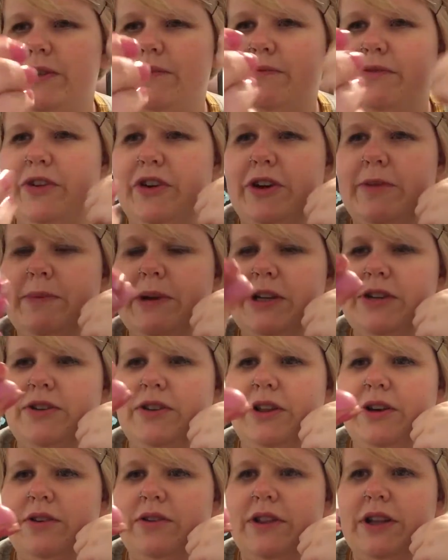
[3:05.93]
them very much
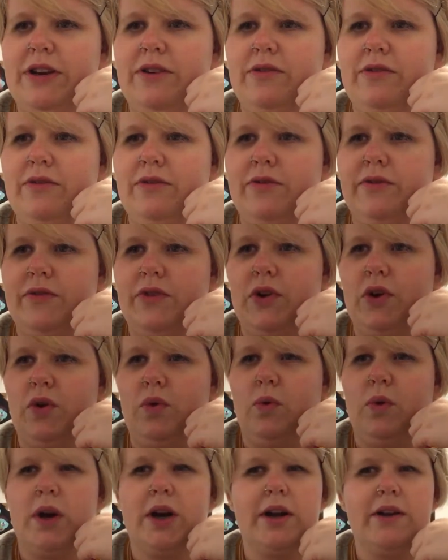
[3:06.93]
though. They don't
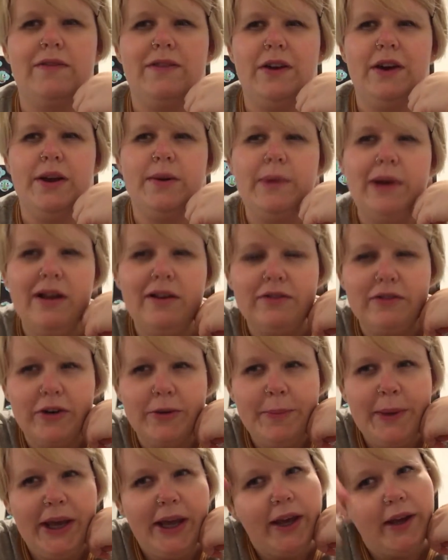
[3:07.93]
work very well for
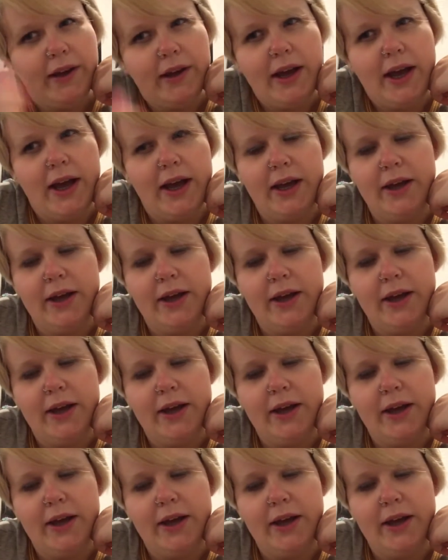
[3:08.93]
me.